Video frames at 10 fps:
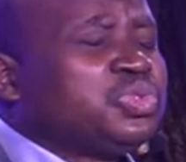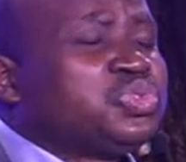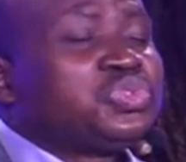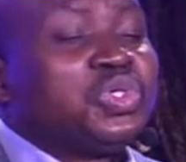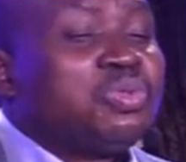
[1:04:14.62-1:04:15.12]

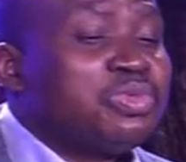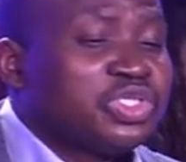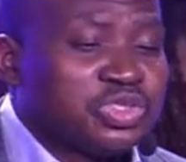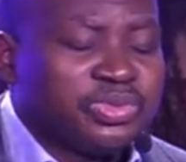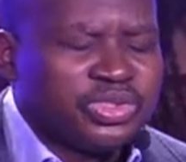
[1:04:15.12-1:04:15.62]
so
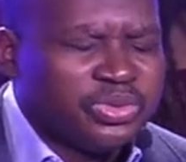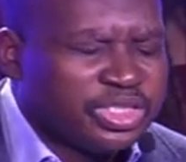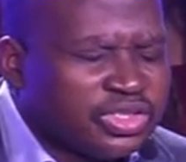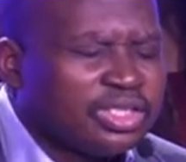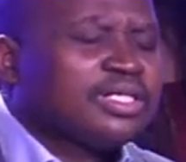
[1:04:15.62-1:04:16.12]
much more. We're
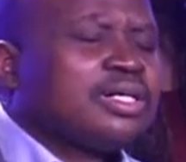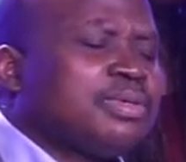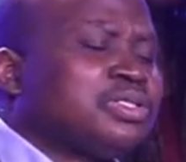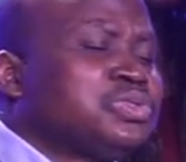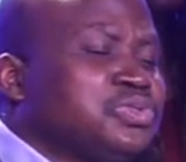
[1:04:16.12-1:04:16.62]
talking
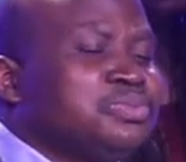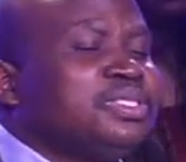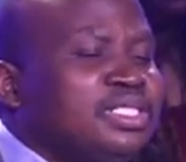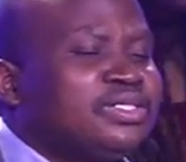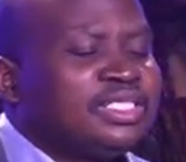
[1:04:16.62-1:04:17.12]
about 2
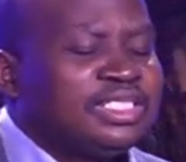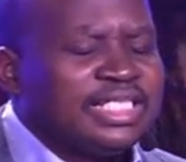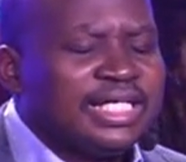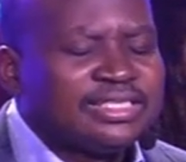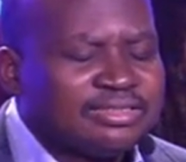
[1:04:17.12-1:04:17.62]
million in
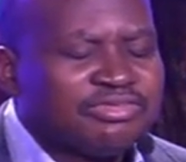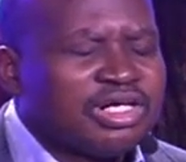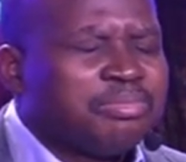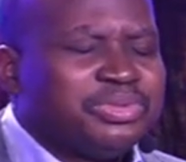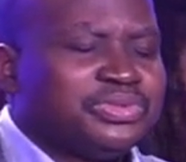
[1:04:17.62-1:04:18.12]
debt for
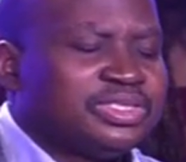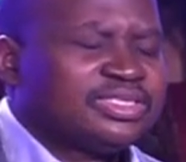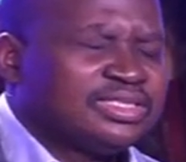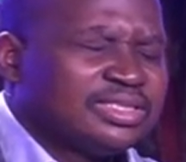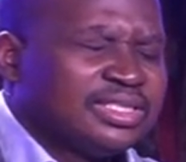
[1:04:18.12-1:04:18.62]
our building.
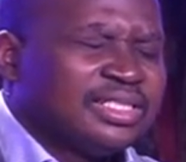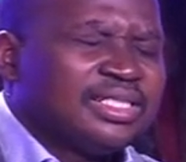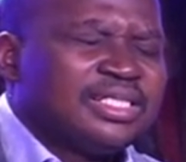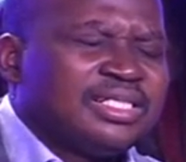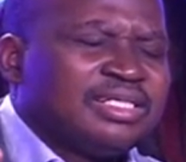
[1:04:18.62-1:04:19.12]

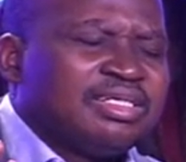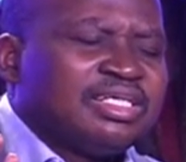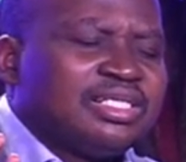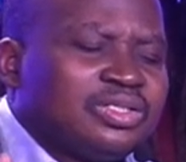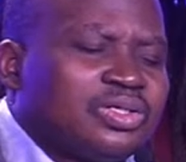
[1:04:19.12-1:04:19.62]

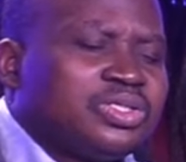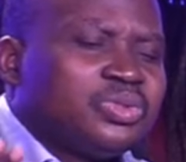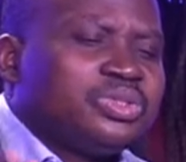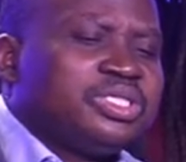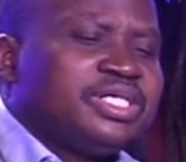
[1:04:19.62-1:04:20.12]
Lord, you
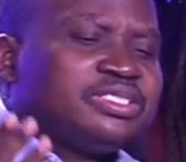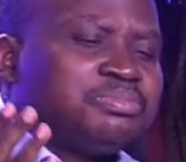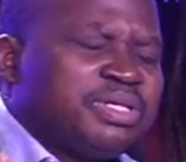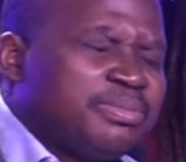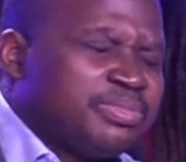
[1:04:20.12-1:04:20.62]
will raise
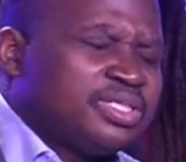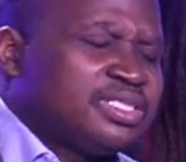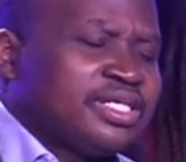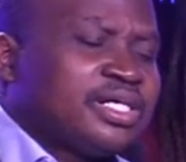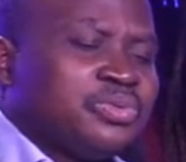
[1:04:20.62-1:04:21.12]
members
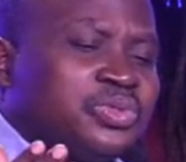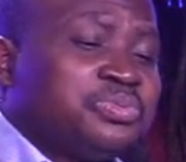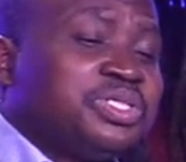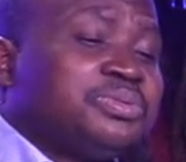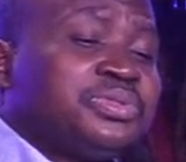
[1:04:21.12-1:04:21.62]
here who will
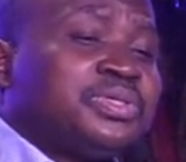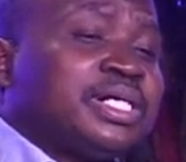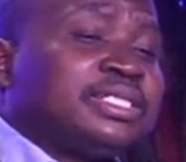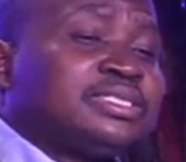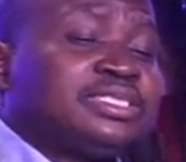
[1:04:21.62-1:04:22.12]
be able to
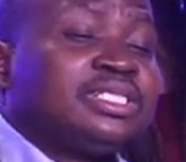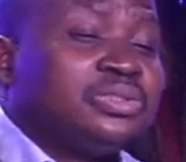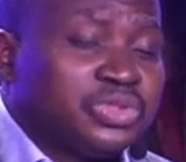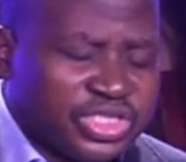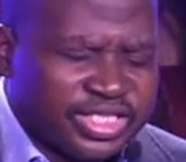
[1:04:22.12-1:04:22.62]
write a
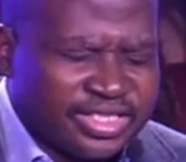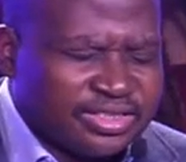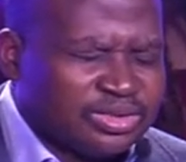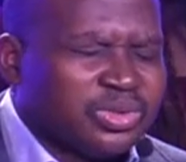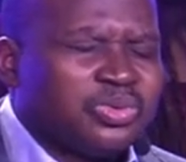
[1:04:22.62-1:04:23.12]
single check
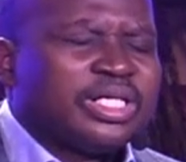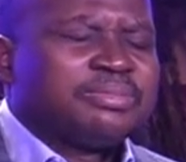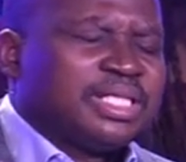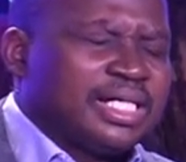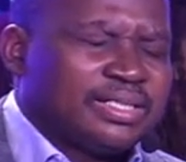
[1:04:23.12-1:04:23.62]
to
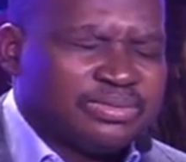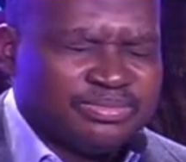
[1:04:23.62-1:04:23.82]
wipe that up.